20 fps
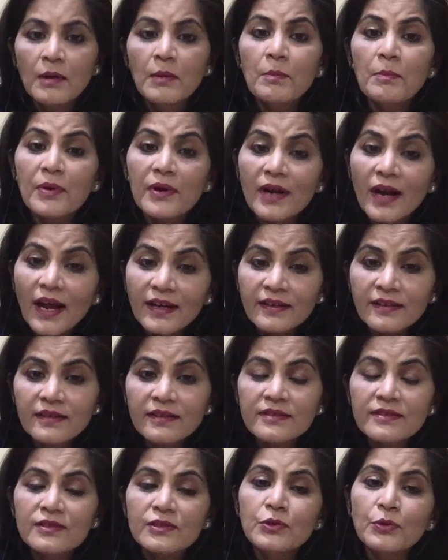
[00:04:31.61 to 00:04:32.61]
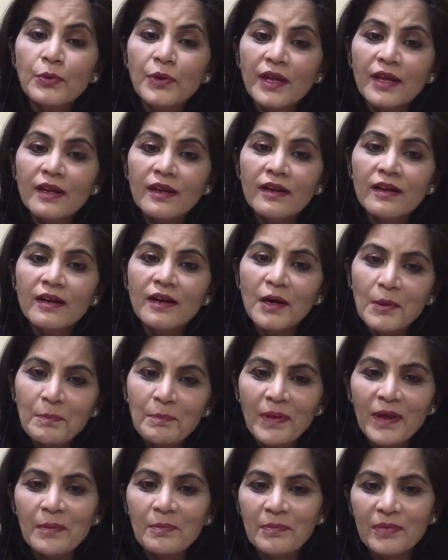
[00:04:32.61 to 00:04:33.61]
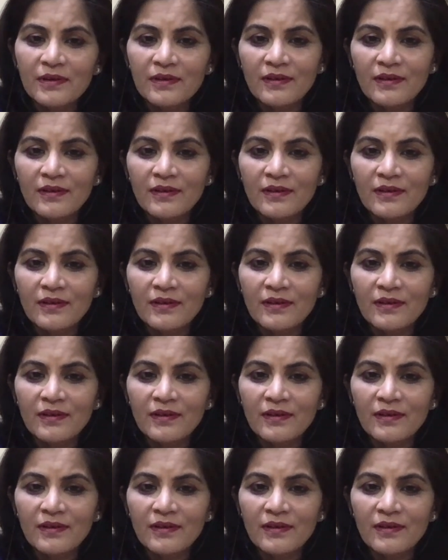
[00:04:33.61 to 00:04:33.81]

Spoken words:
Practice doing a paper.